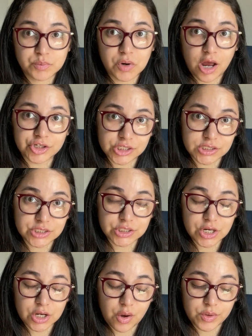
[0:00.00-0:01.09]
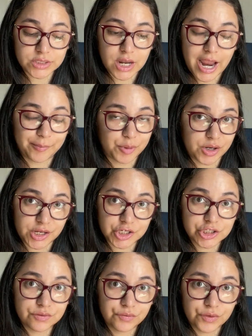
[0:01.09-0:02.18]
project is going to go into
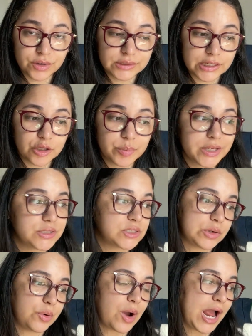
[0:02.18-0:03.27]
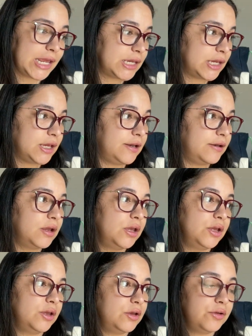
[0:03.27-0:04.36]
hibernation for a little bit so I can
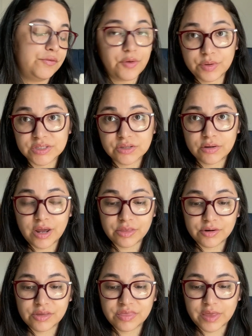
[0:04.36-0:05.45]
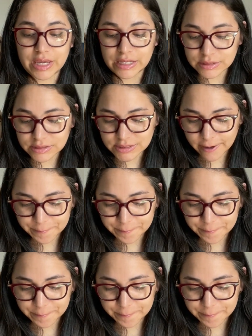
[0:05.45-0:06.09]
focus on other things.